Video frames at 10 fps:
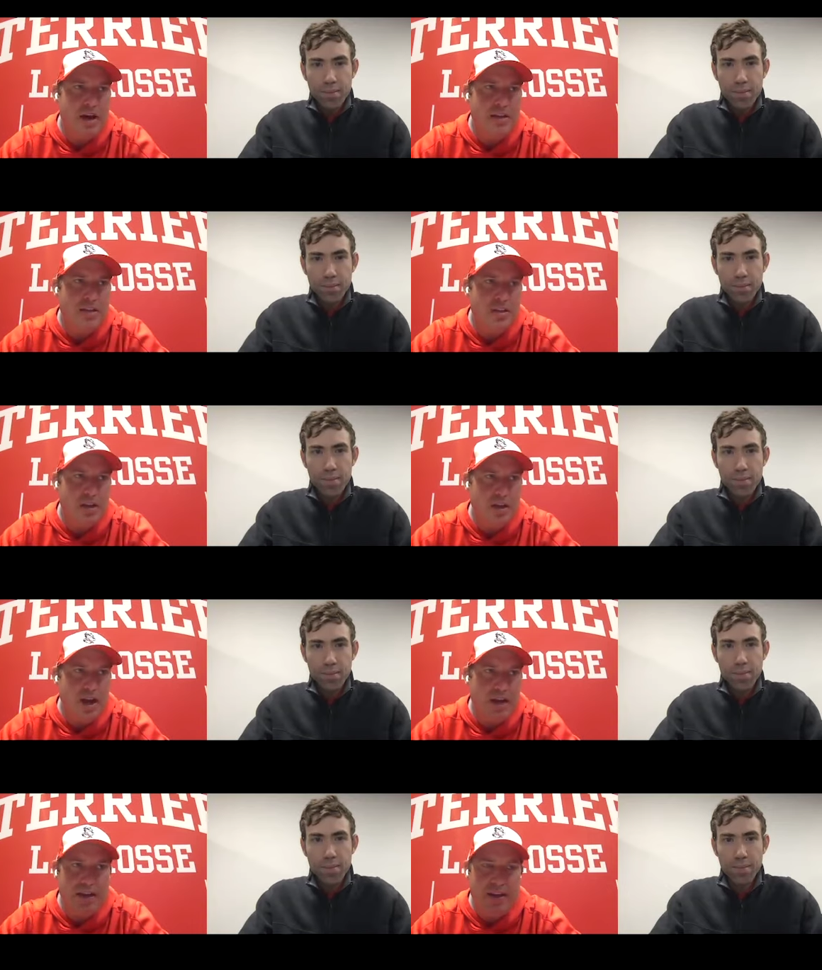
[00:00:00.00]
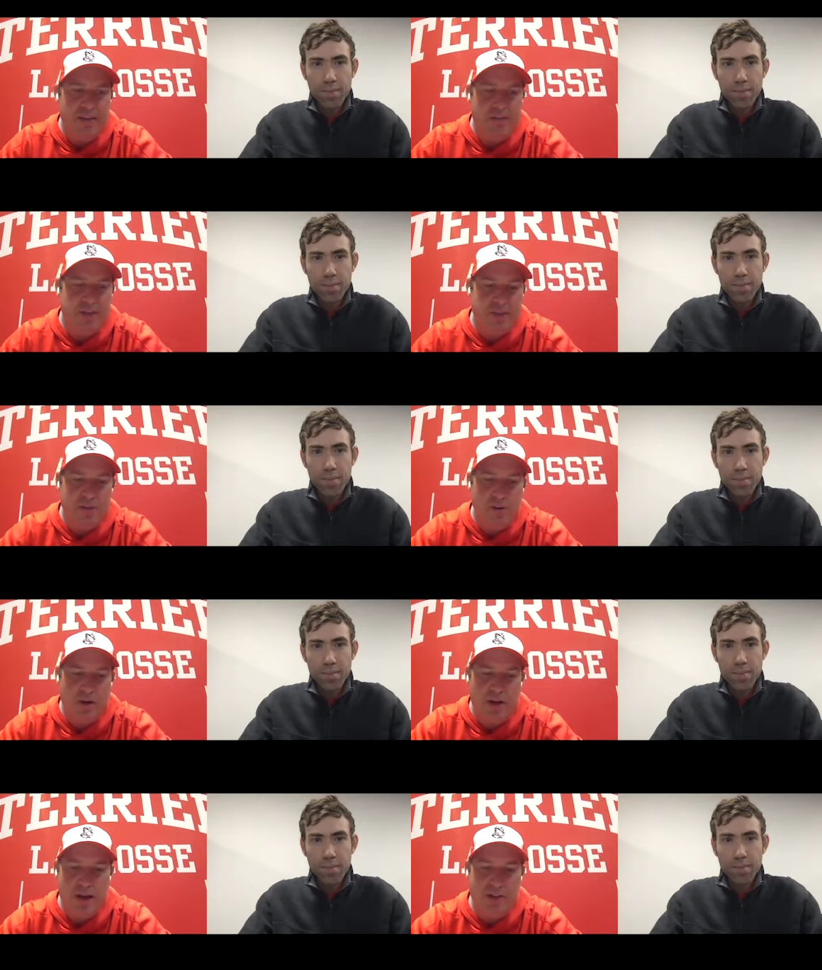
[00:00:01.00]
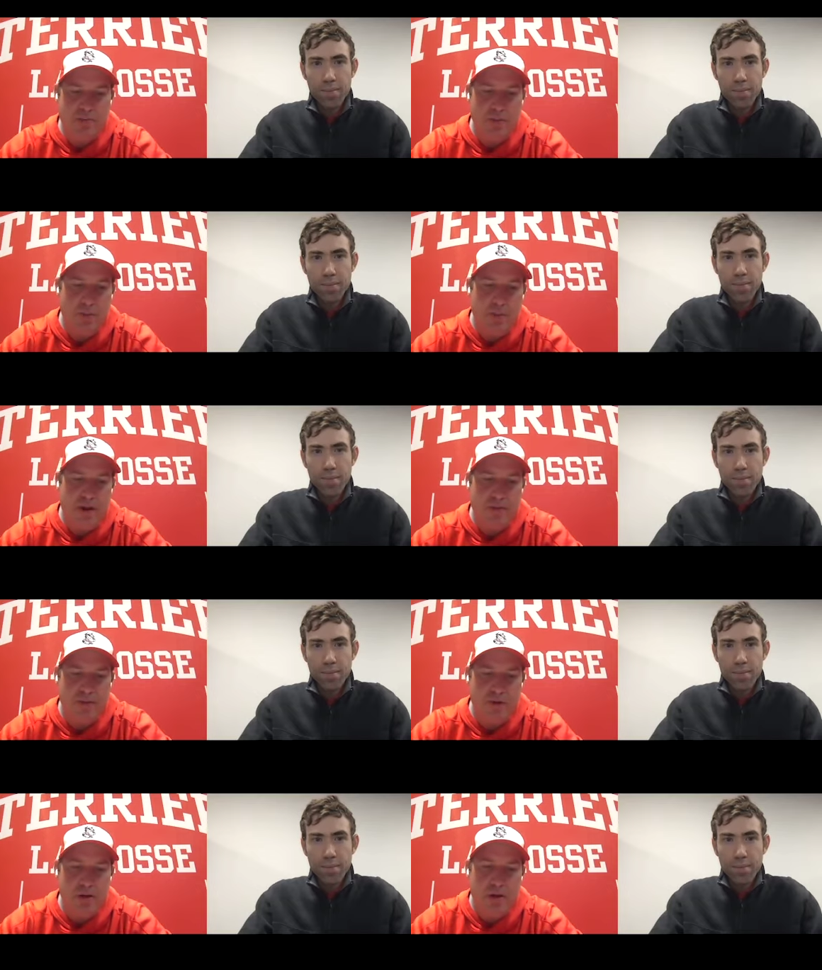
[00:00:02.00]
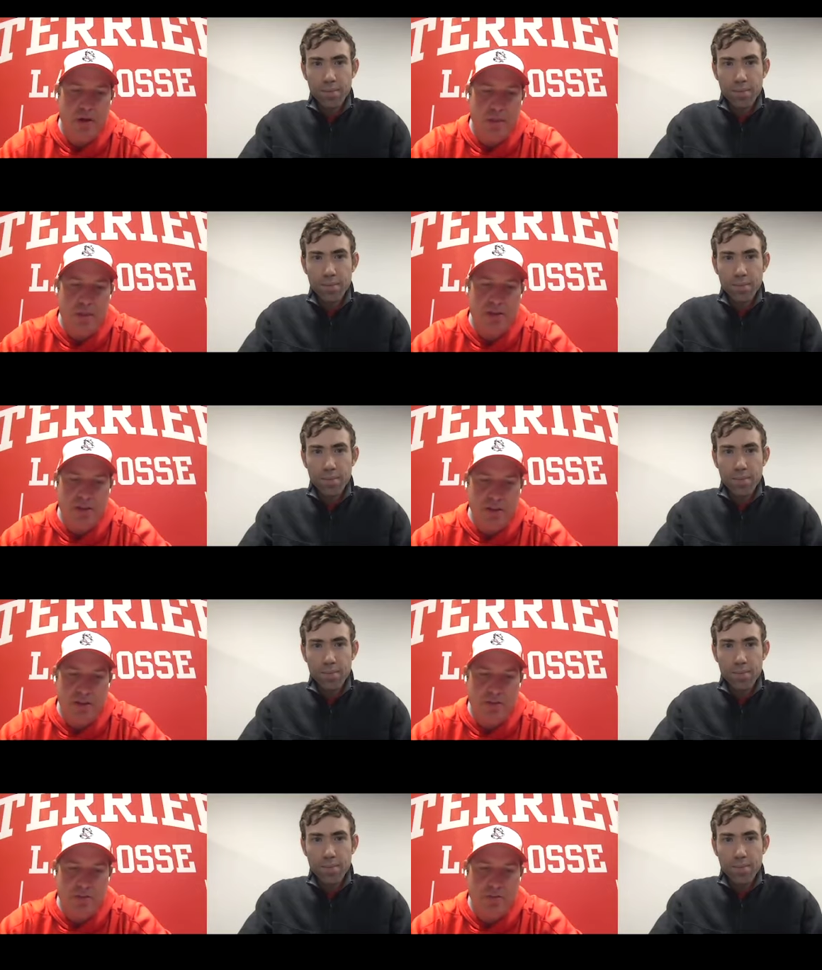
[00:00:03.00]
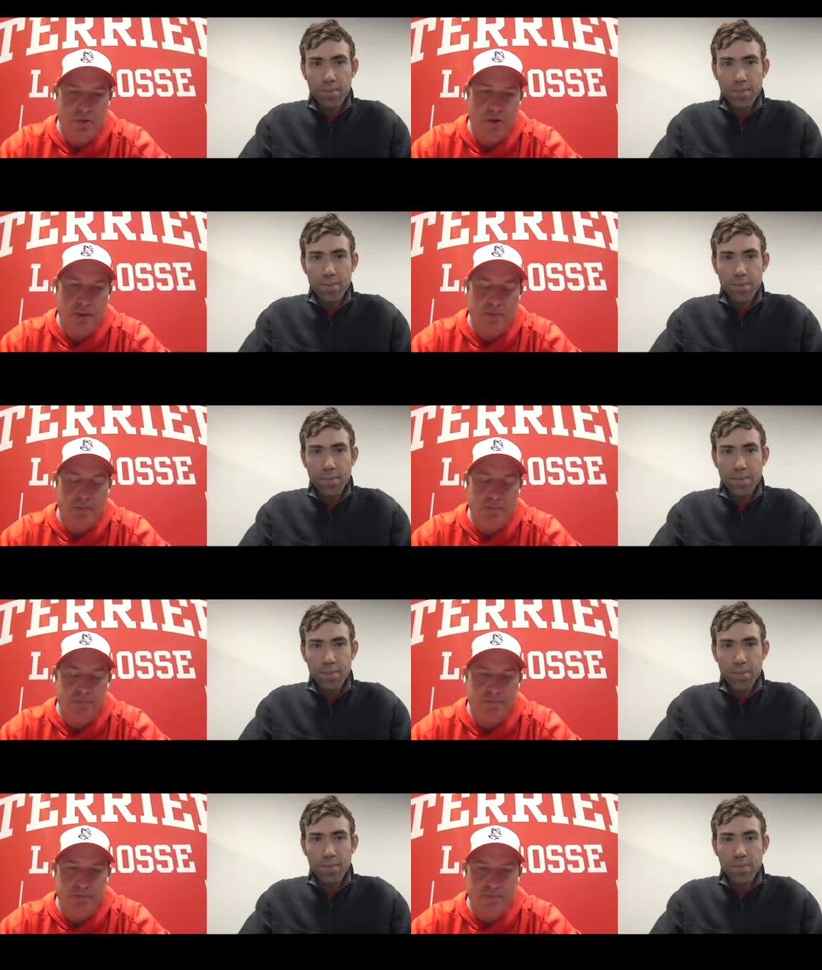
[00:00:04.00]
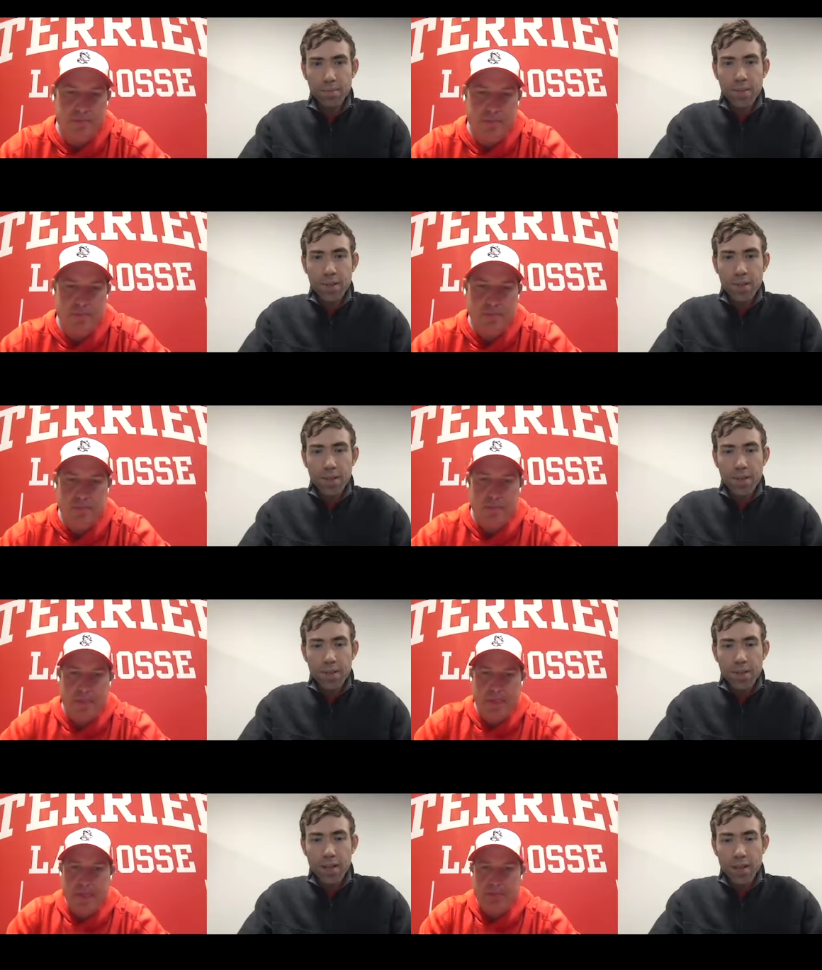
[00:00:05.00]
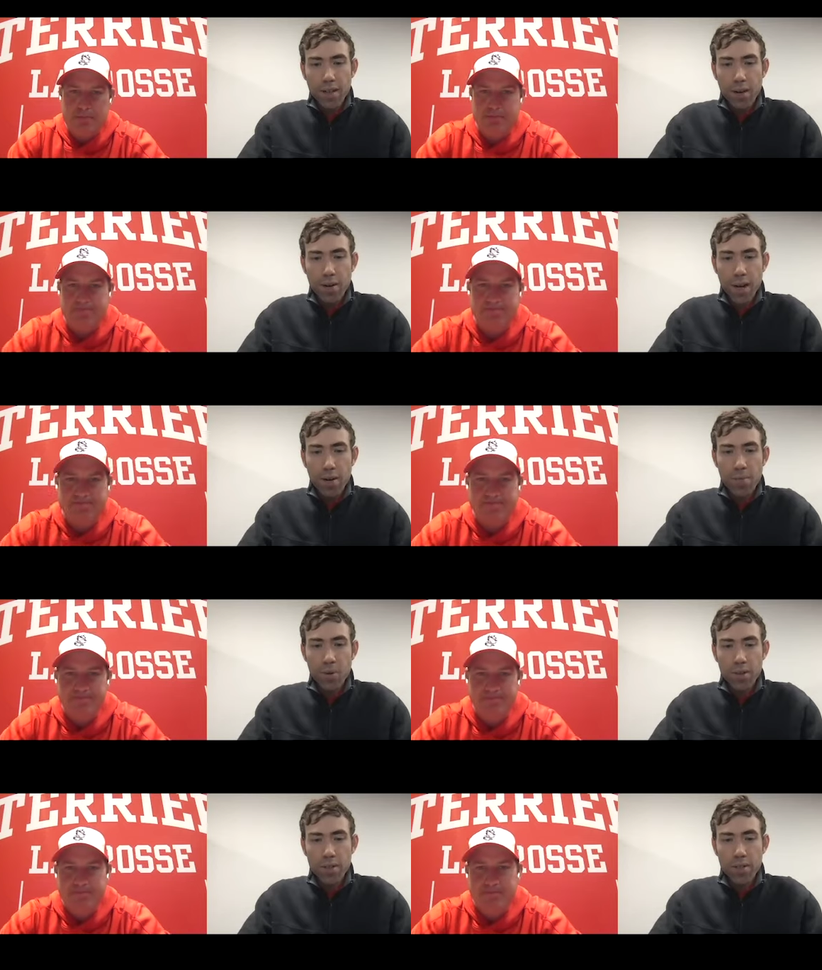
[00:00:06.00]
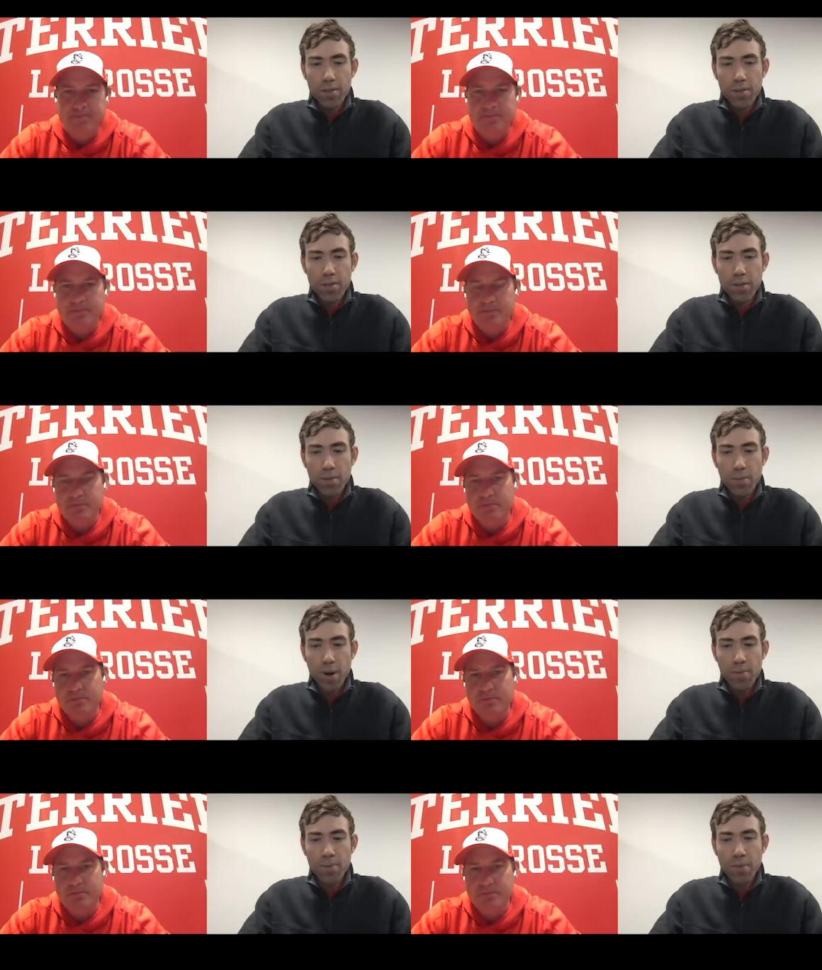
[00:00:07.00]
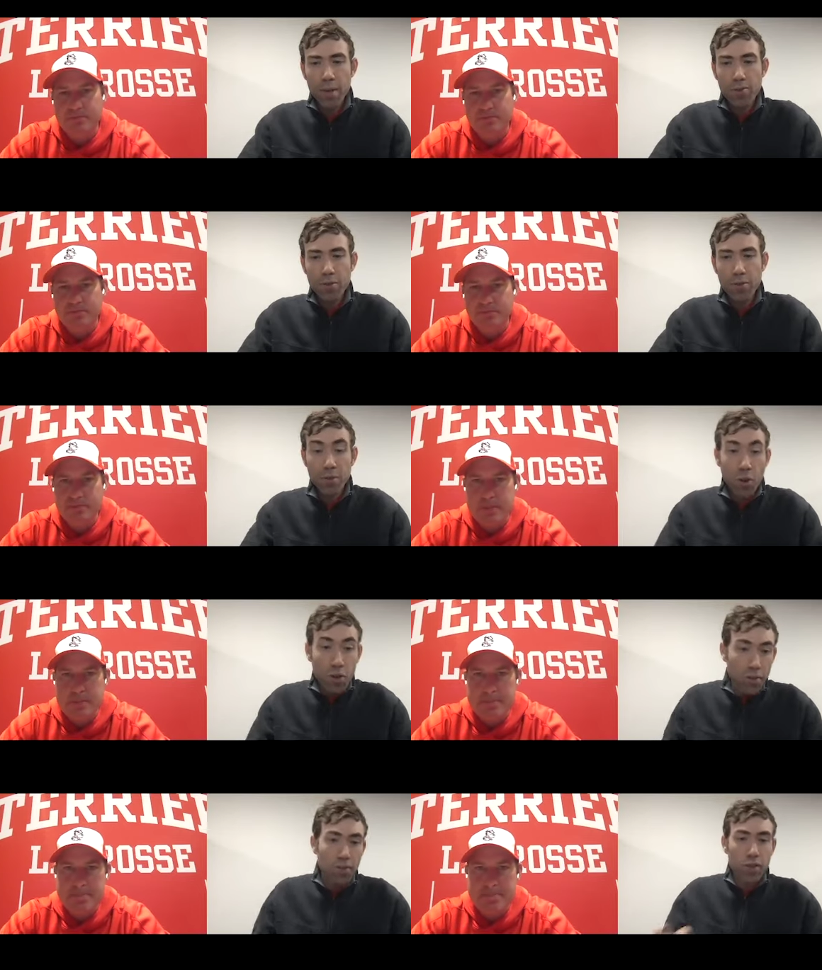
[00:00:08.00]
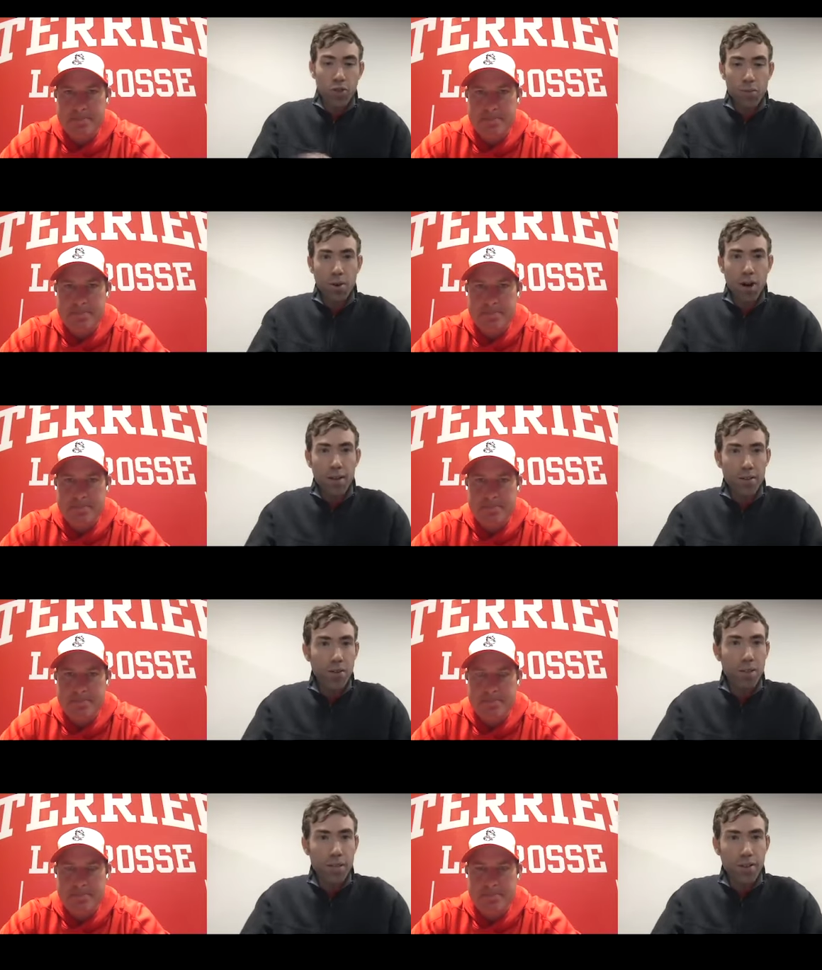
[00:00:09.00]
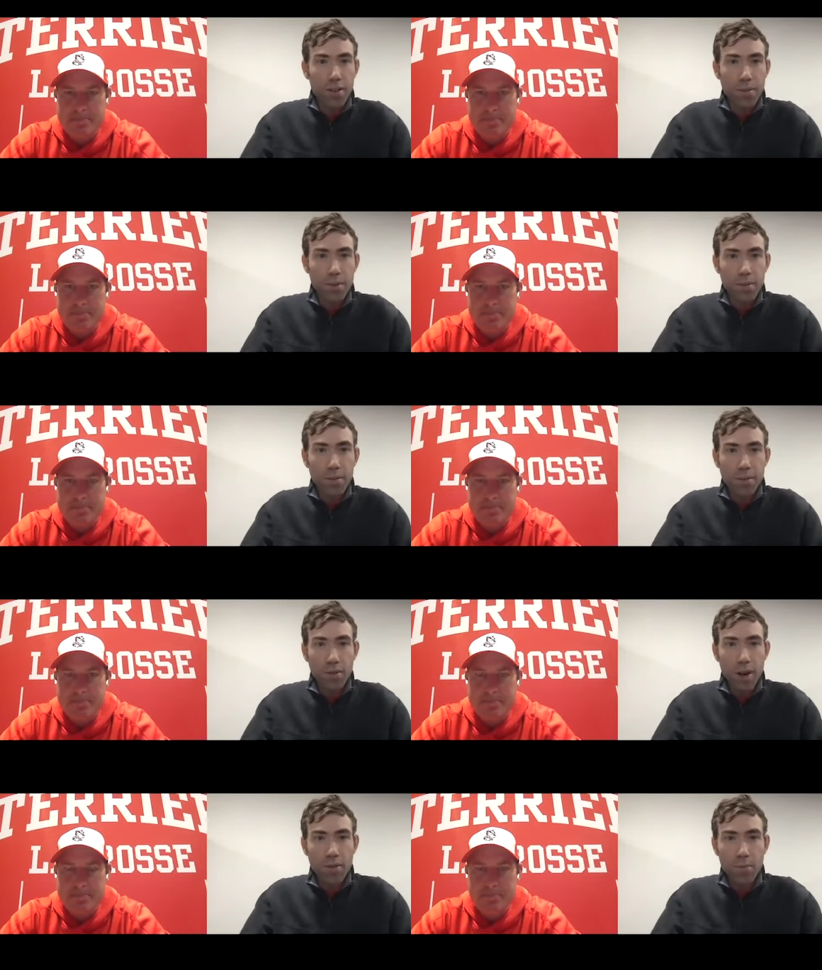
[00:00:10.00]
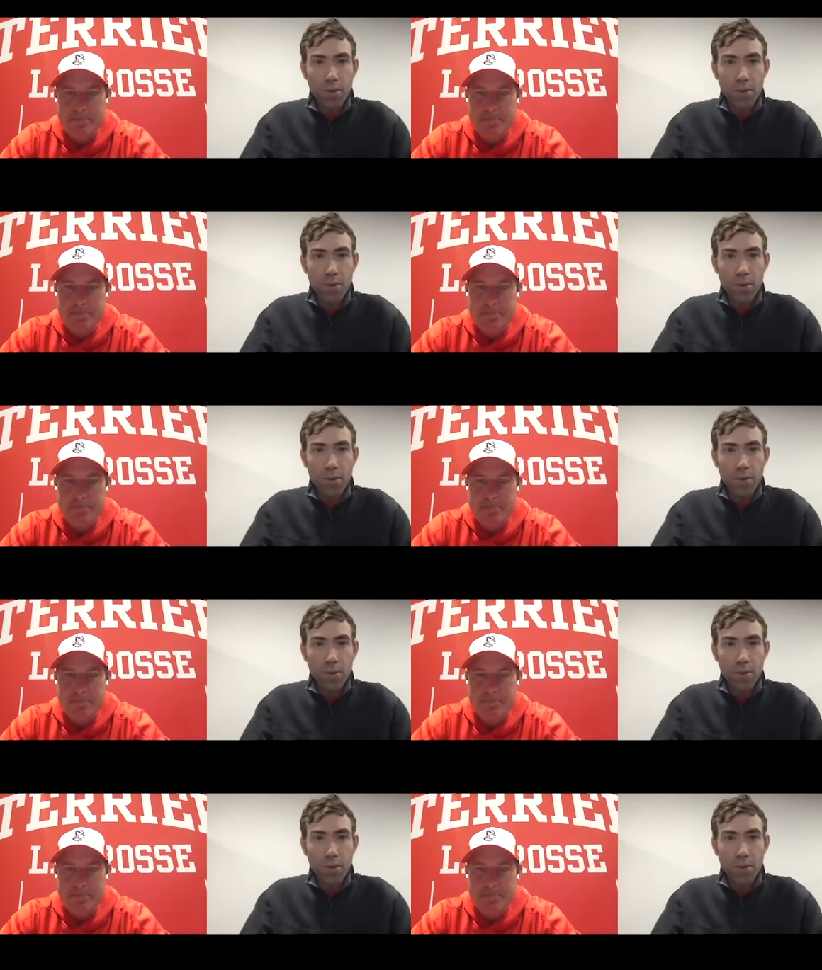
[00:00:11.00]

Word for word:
Speaker 1: stretch to kind of get things and organized as we prepare for the Patriot League tournament.
Speaker 2: Yeah, how how important is it, you know, prepping for the Patriot League tournament, knowing that you've clinched a spot, knowing that you're going to be involved in the